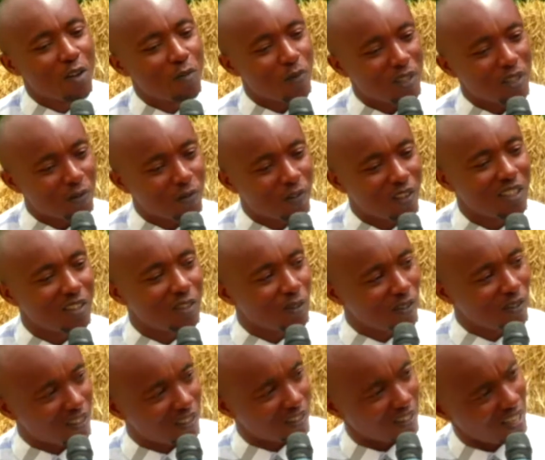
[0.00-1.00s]
But the Father is
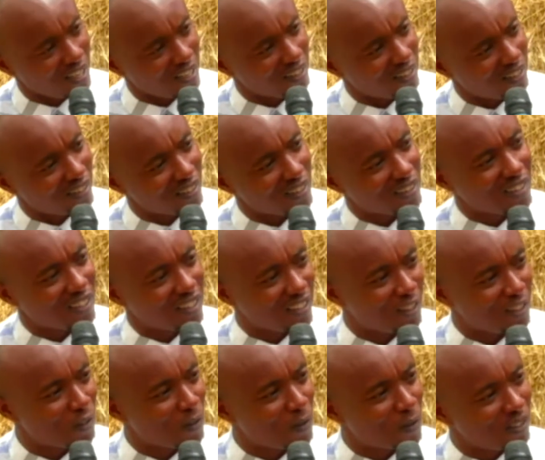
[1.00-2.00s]
not the Son. The Son
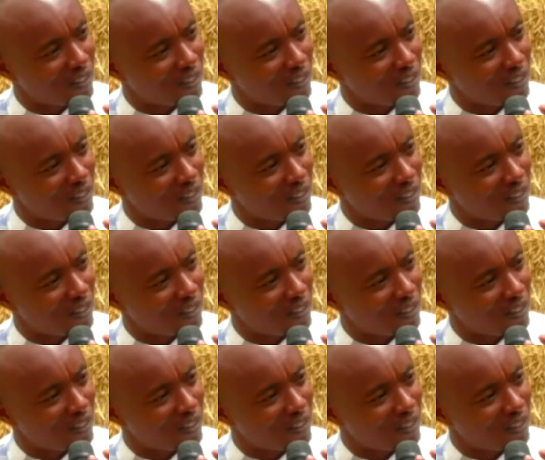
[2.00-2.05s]
is not